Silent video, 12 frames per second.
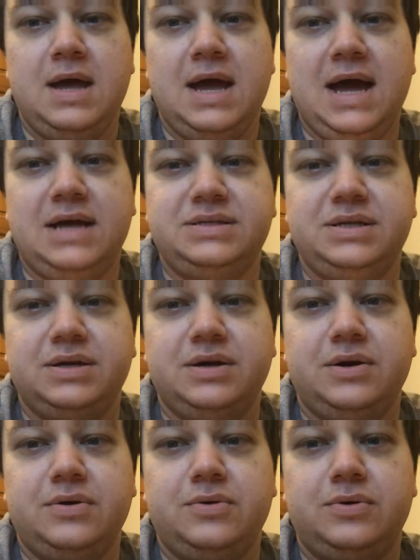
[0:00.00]
has to
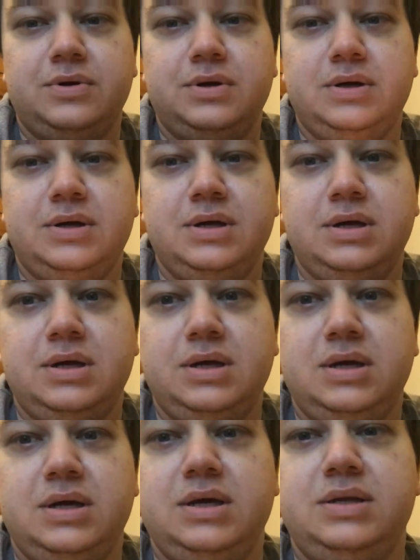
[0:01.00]
go
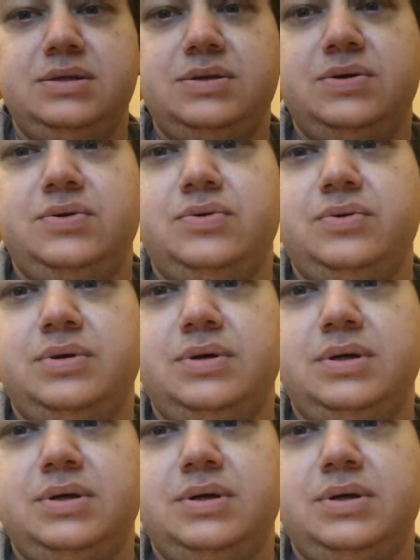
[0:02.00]
into